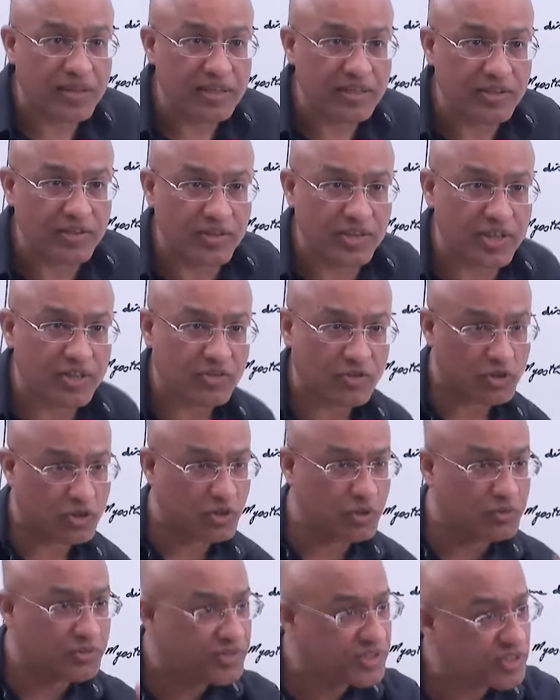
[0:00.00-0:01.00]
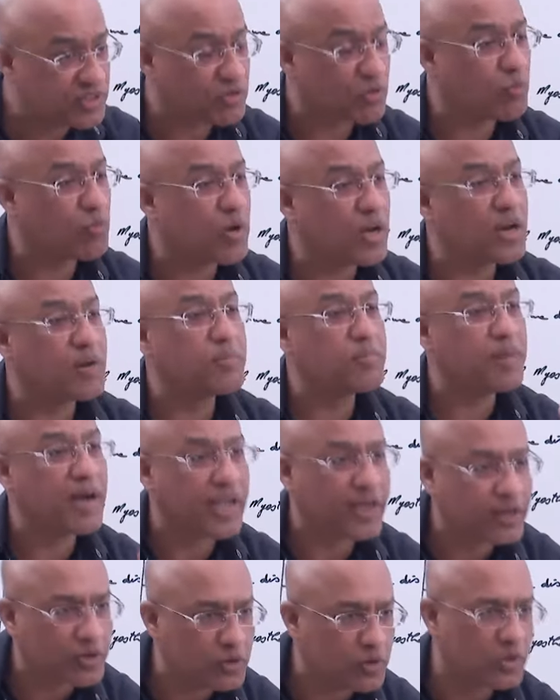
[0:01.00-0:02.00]
Ingestion of just 1
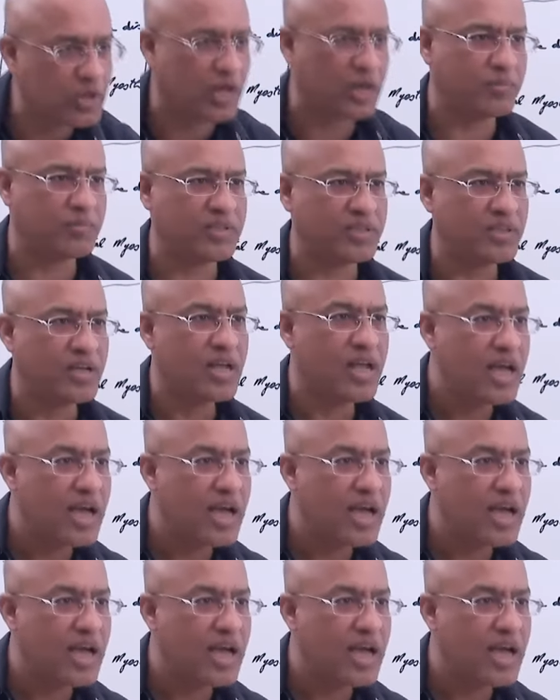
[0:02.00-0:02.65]
microgram is